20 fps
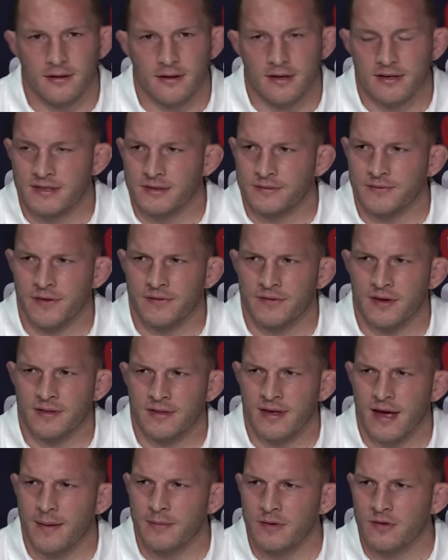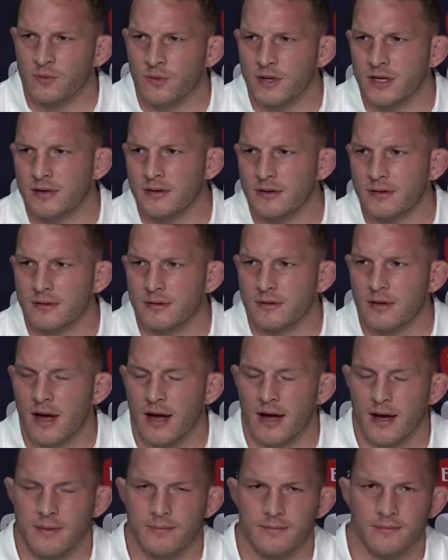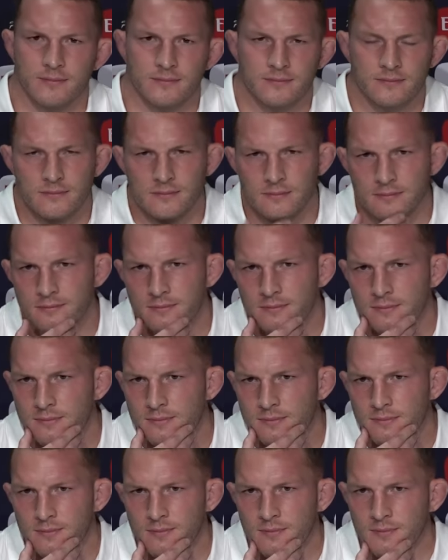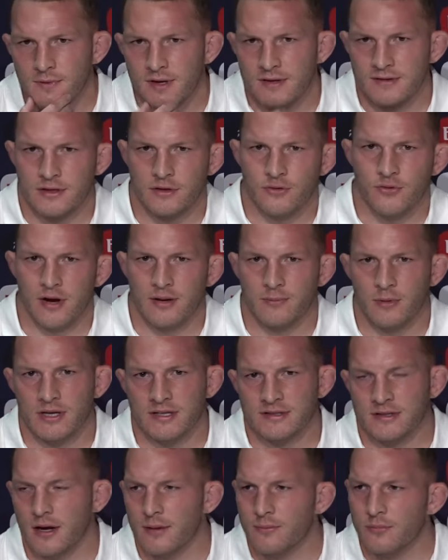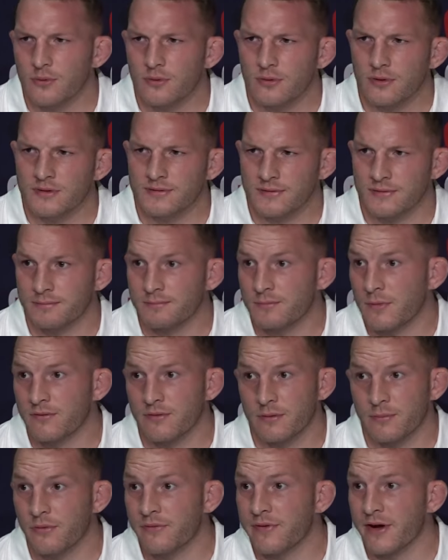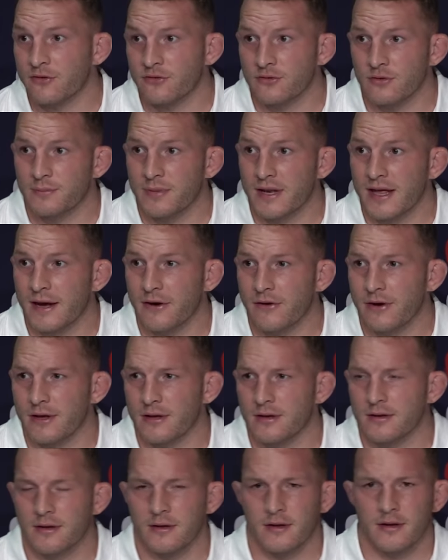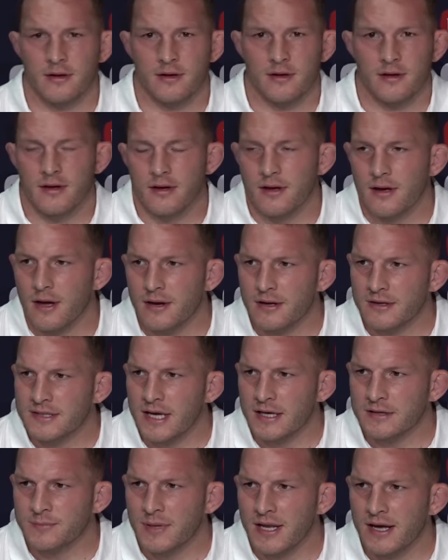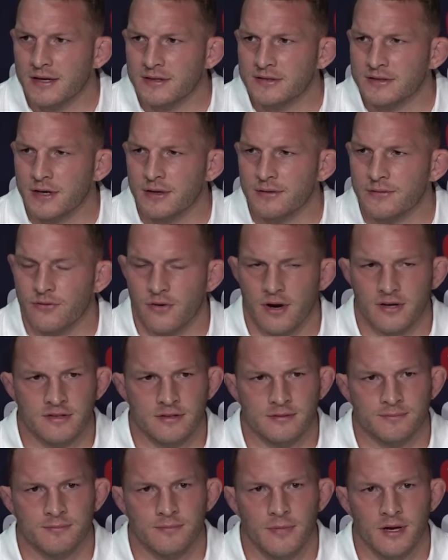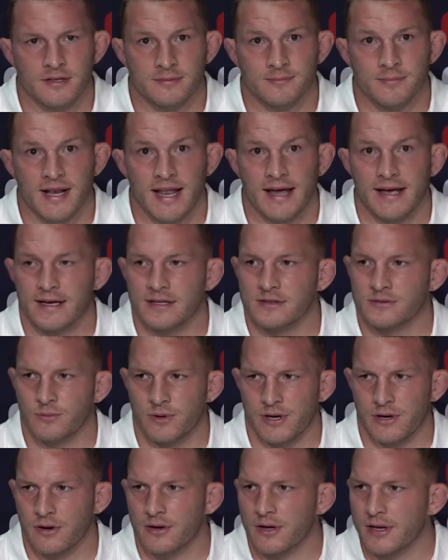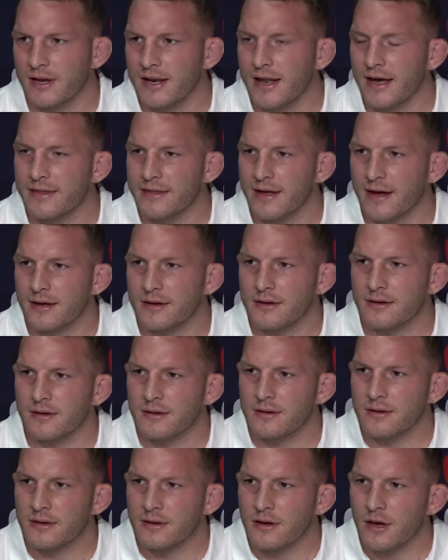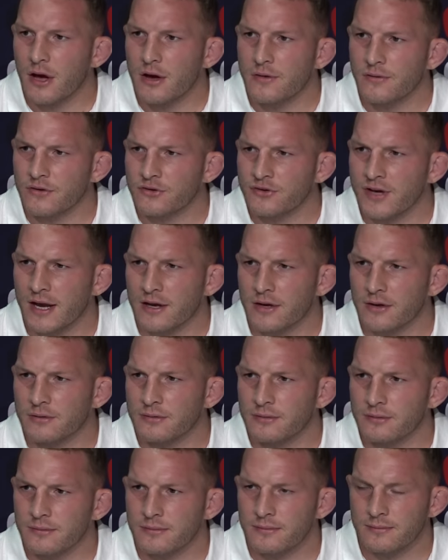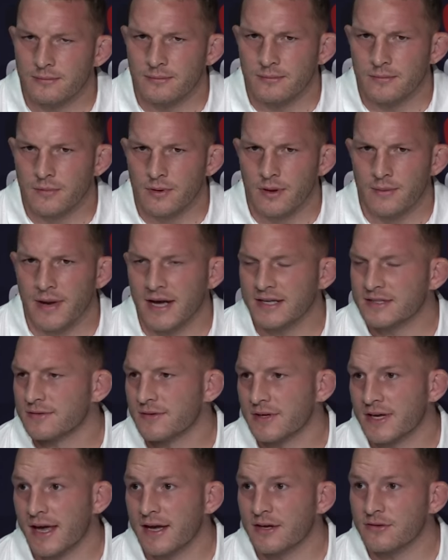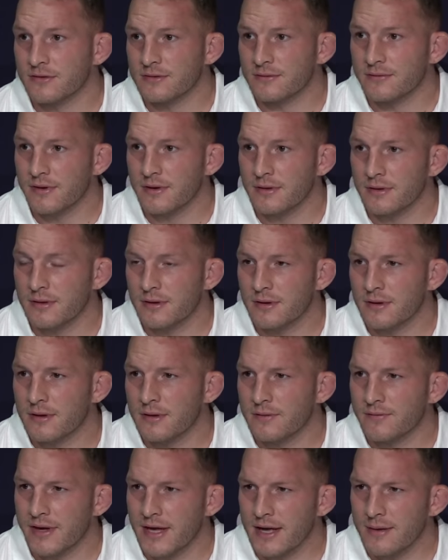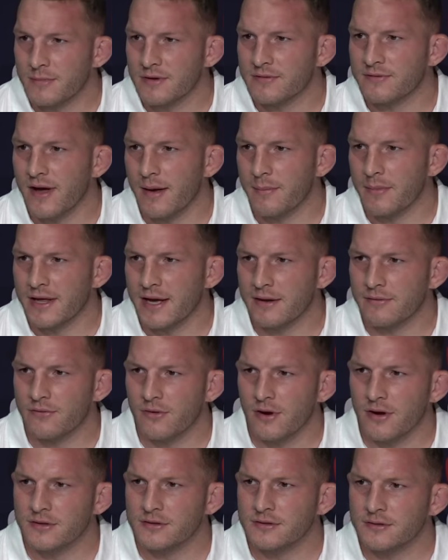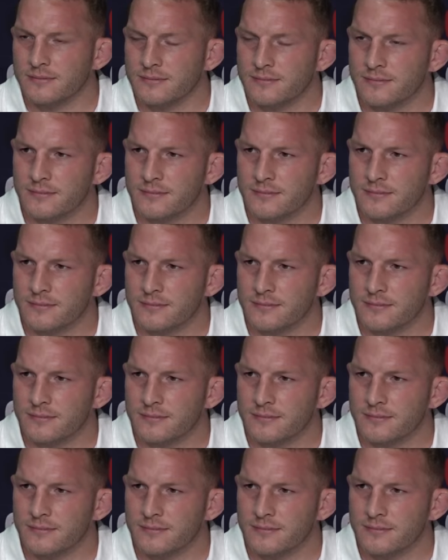is his 50th cap this week. Um, he's an incredible example of a, of a professional player and a and a test player. So for us as, as players, we're not going to let that overshadow a massive occasion for, for him, his family, and for us